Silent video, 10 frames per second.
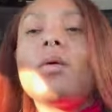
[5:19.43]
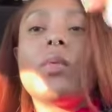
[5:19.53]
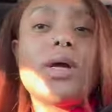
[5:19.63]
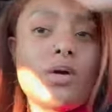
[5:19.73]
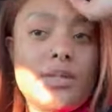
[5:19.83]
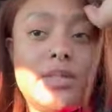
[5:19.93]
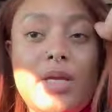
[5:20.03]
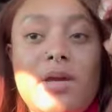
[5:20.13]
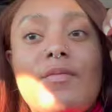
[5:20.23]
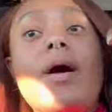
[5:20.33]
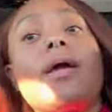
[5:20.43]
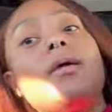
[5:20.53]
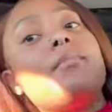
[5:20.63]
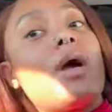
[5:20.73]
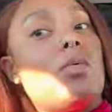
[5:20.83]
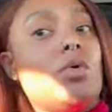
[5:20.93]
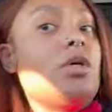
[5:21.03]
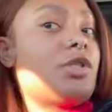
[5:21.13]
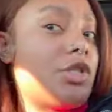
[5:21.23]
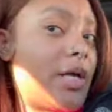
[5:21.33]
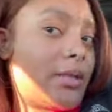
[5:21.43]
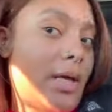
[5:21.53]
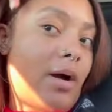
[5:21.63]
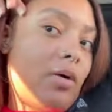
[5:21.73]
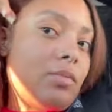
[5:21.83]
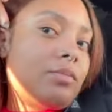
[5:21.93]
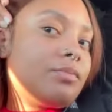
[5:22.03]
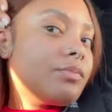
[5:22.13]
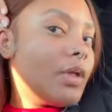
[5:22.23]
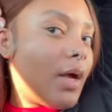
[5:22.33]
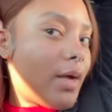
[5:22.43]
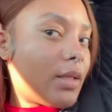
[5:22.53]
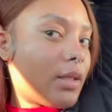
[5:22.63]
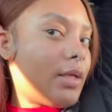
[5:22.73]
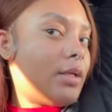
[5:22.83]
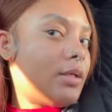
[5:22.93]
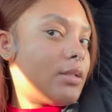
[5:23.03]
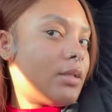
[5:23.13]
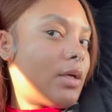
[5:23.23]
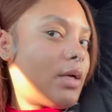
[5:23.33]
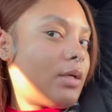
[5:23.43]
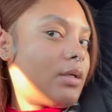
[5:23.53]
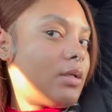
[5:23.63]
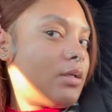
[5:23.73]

we gonna see if I get my rook checked out I cleaned it today